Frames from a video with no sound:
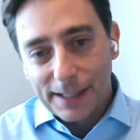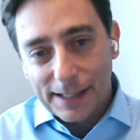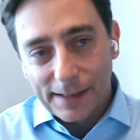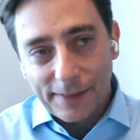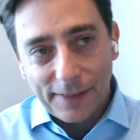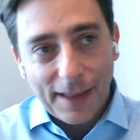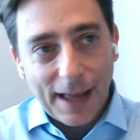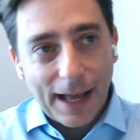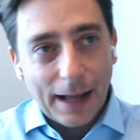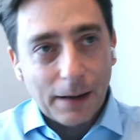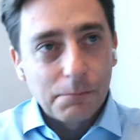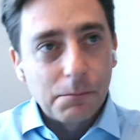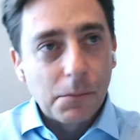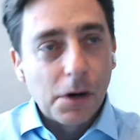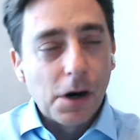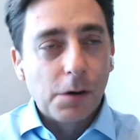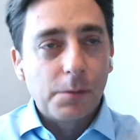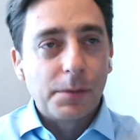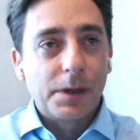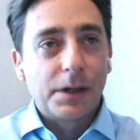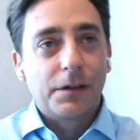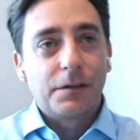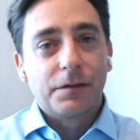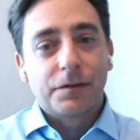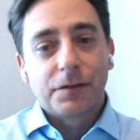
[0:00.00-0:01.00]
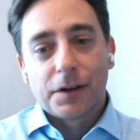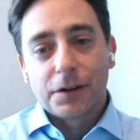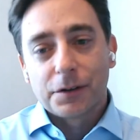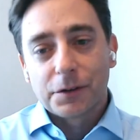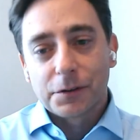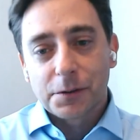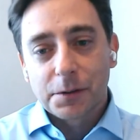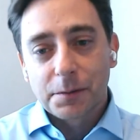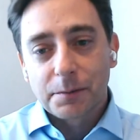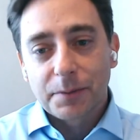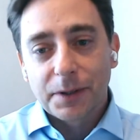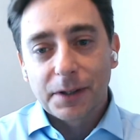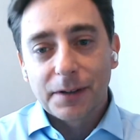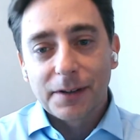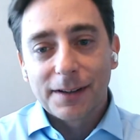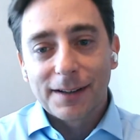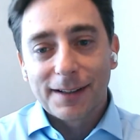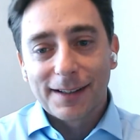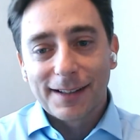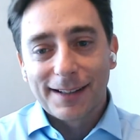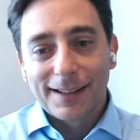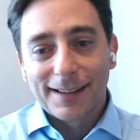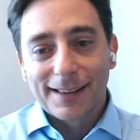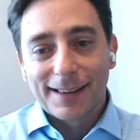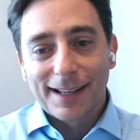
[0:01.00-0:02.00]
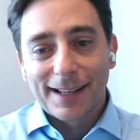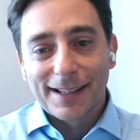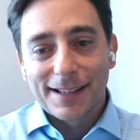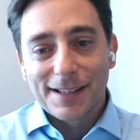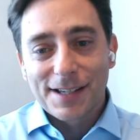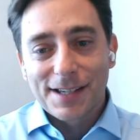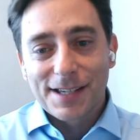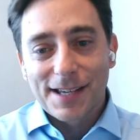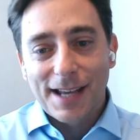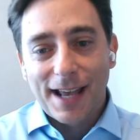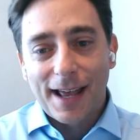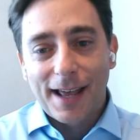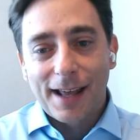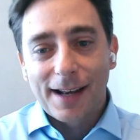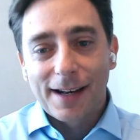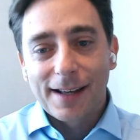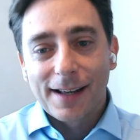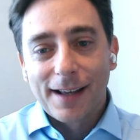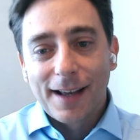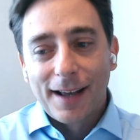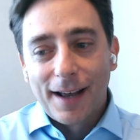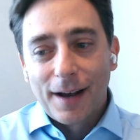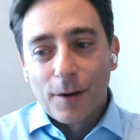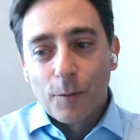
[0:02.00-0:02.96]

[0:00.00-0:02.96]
in that moment of vulnerability, that said,